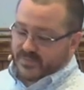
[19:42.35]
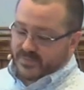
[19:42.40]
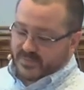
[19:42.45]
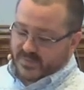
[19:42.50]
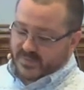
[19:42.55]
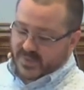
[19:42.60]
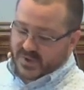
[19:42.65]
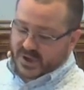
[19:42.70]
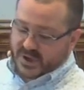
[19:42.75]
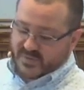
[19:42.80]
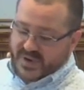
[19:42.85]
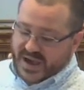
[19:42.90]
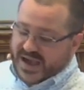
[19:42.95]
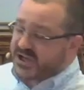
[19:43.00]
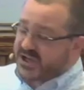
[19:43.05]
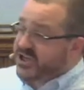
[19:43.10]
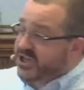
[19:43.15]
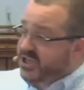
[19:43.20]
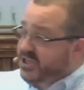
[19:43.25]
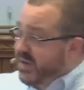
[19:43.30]
Compassion
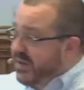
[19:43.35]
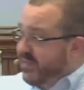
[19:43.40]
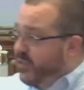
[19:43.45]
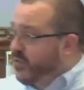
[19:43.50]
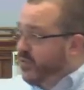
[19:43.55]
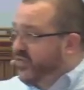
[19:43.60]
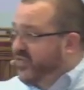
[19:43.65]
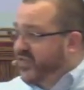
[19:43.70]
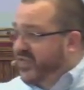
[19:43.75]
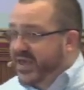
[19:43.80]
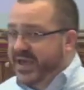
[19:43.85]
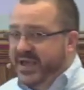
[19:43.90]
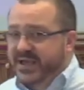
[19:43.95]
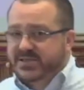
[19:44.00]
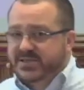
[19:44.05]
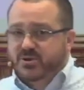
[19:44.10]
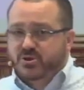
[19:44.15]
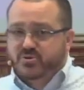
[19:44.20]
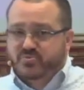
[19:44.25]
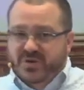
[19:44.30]
is about those things and
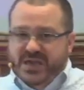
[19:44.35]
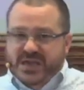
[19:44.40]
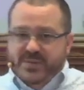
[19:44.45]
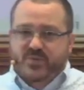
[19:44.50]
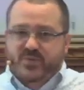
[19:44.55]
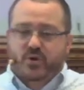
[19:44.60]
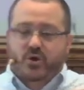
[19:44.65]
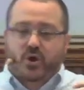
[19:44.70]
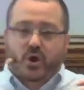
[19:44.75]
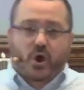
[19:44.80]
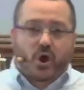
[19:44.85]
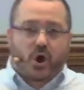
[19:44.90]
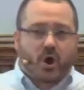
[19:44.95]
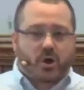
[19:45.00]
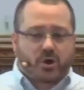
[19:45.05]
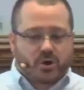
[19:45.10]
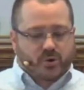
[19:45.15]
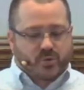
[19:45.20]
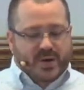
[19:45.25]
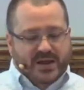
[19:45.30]
those people all
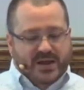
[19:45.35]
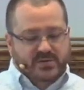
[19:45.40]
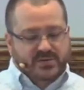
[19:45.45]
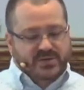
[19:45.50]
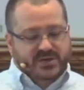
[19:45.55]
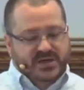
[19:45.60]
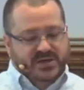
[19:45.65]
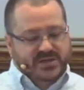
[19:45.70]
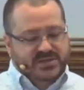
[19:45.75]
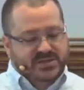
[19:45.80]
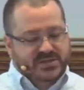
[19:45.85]
around us.